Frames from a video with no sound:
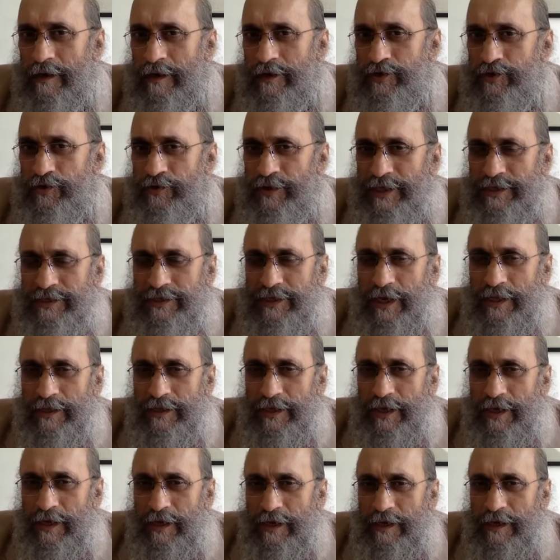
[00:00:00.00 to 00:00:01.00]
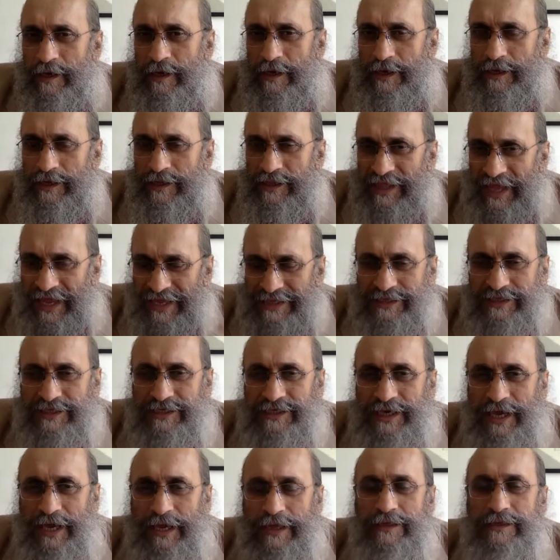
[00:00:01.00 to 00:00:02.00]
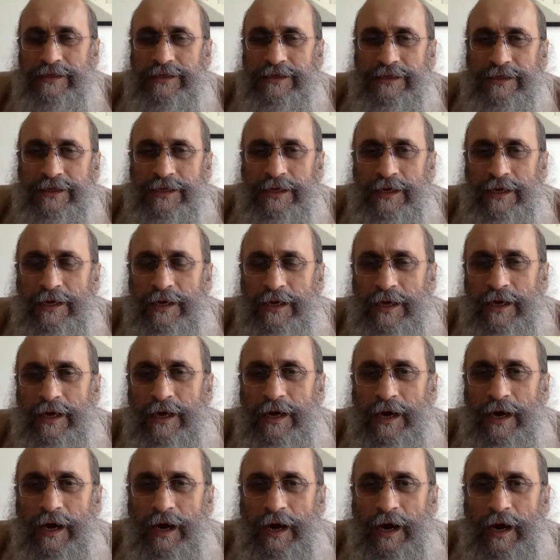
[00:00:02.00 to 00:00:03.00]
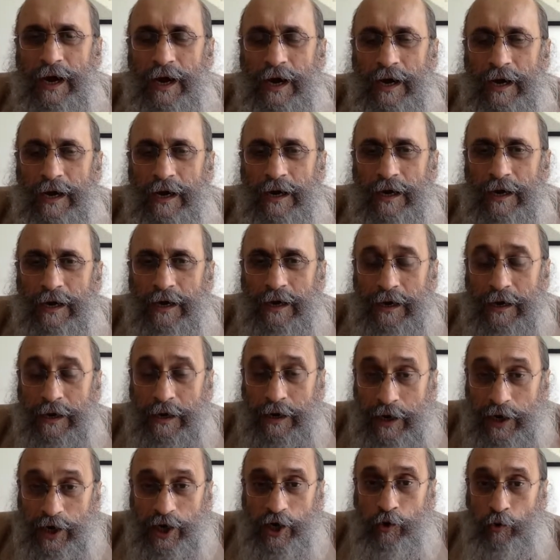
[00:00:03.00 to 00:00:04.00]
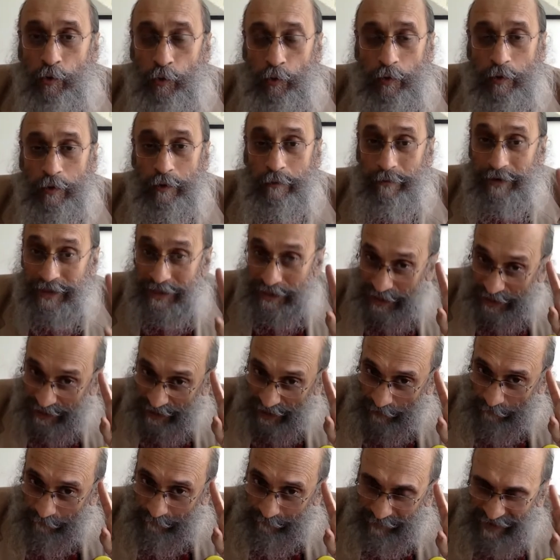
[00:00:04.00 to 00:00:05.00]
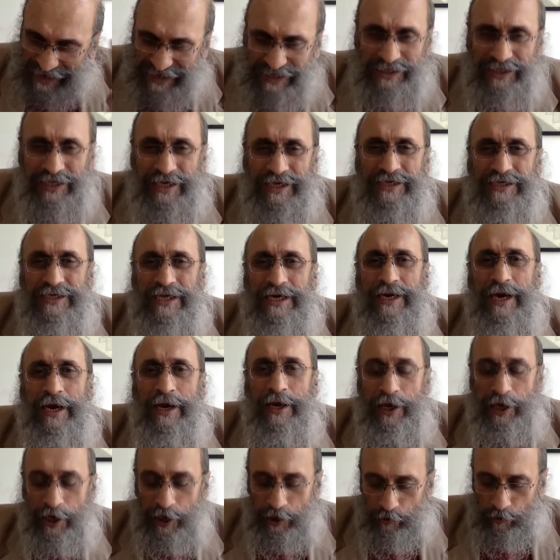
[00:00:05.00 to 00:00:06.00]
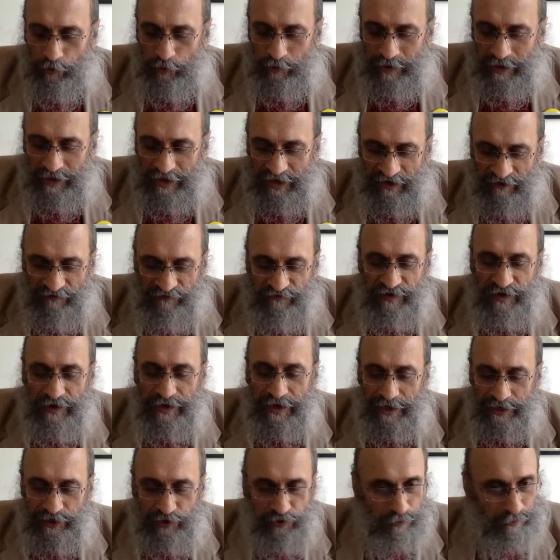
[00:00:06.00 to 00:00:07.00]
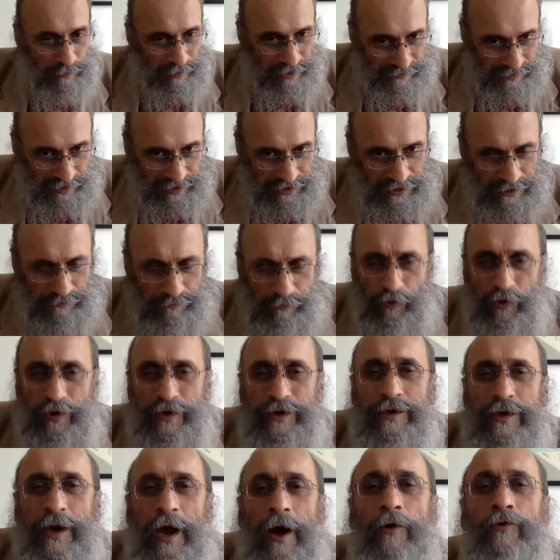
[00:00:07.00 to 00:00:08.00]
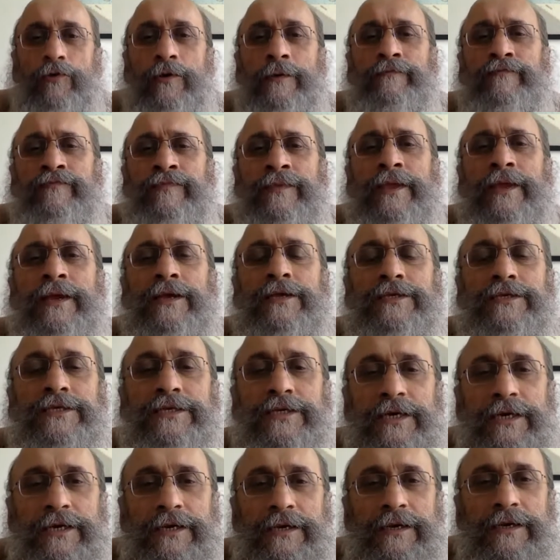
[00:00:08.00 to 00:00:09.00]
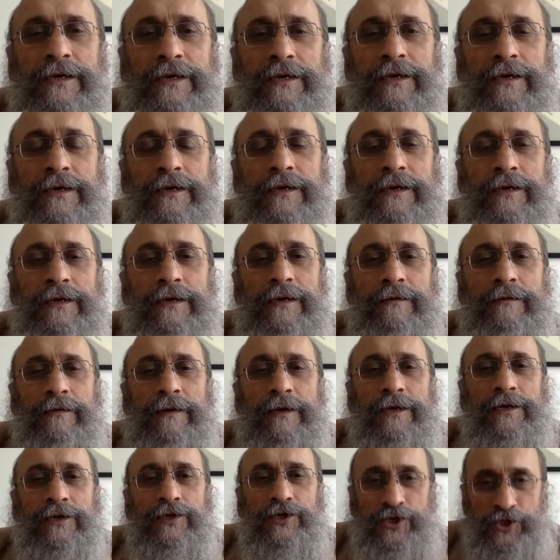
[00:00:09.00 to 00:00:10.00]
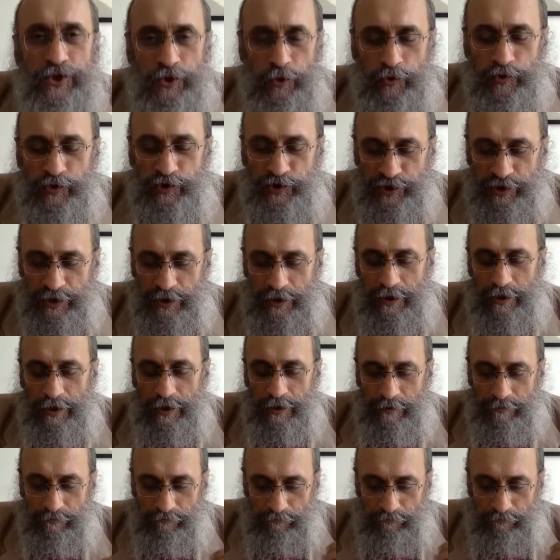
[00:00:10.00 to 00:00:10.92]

So there's nothing in that sense uh, new. But there are many things that are new, given, as you rightly pointed out, certain social,